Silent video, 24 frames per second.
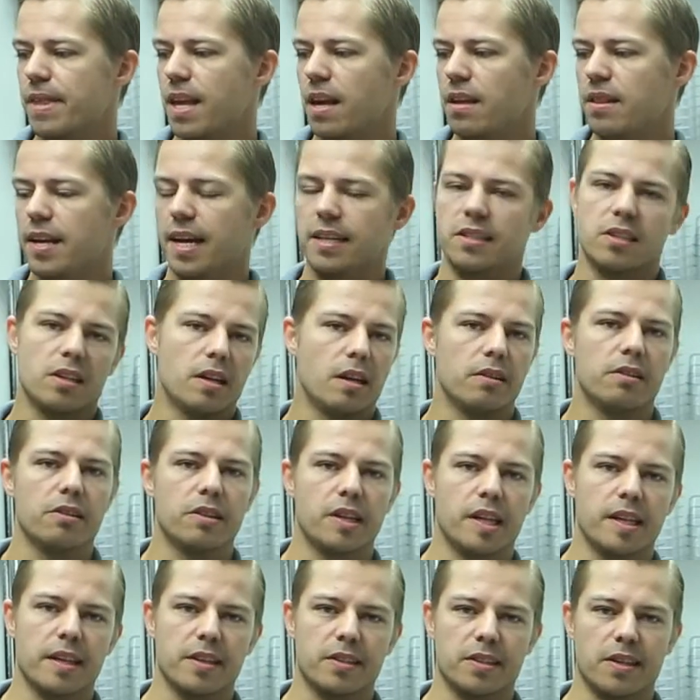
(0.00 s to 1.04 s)
that's another
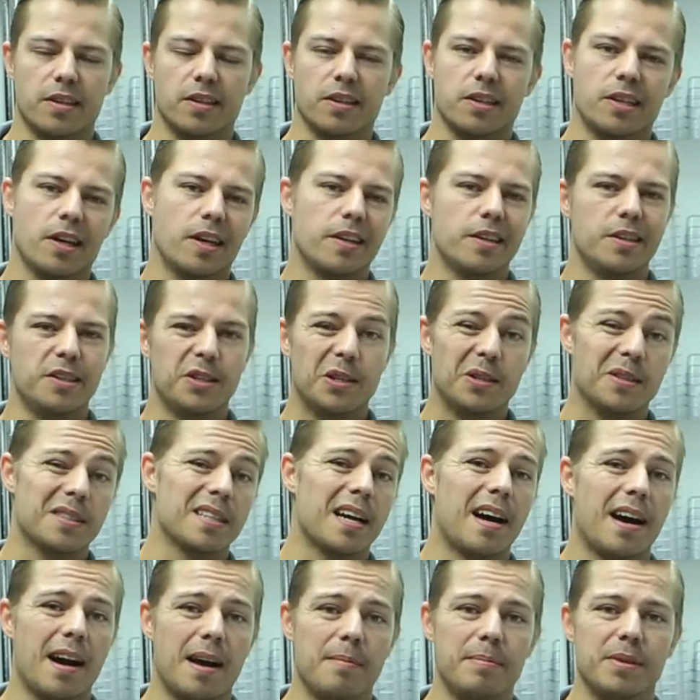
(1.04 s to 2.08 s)
thing that's going to cut into your
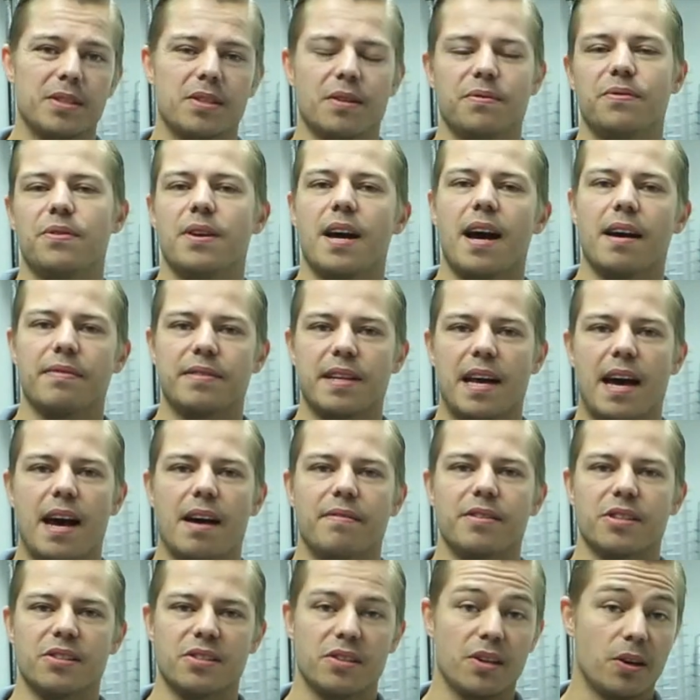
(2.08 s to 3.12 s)
time, is if you have to
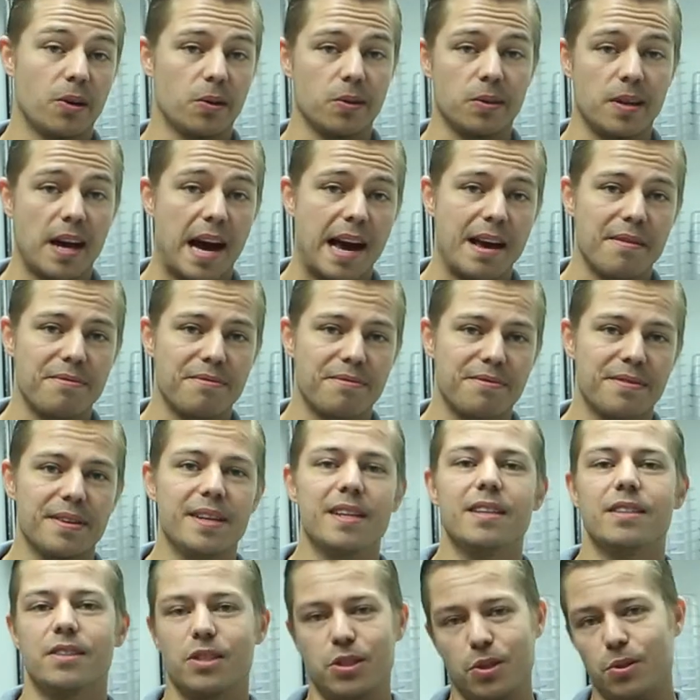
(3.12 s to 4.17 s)
have a sterile knife
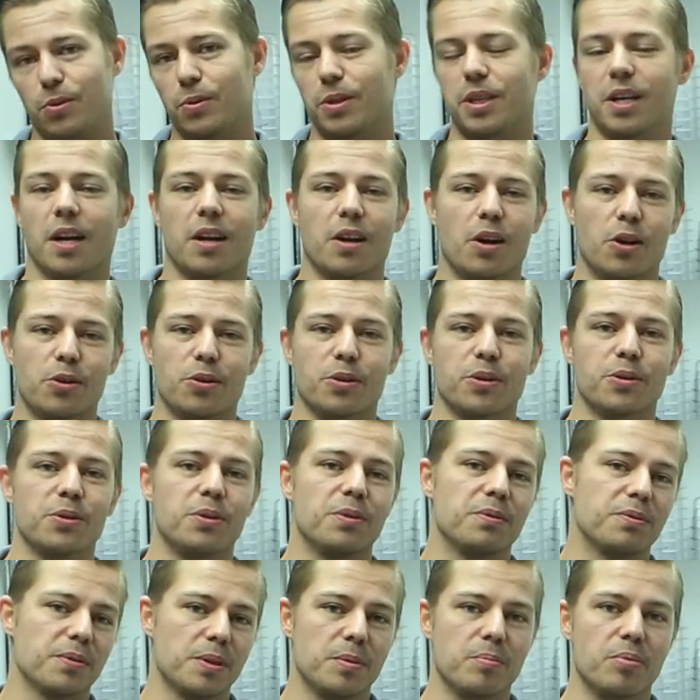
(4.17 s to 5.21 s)
to cut all your
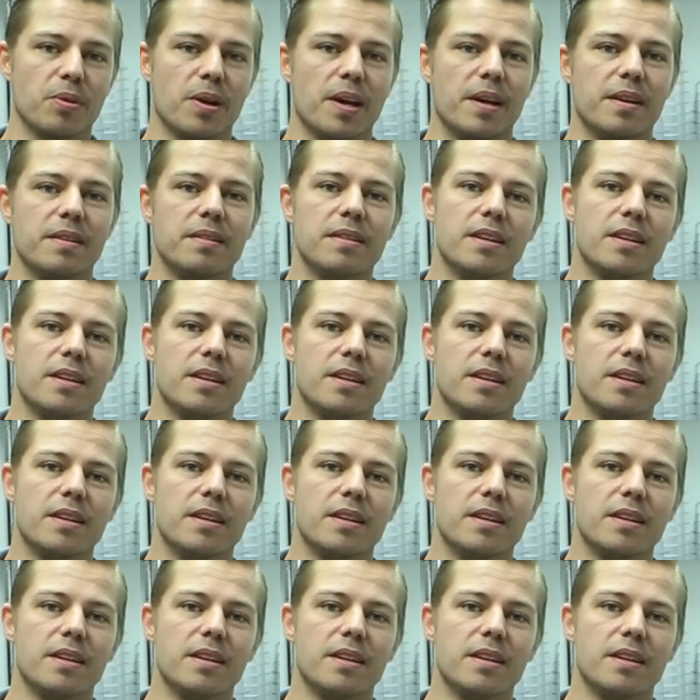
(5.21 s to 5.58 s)
gluten-free bread.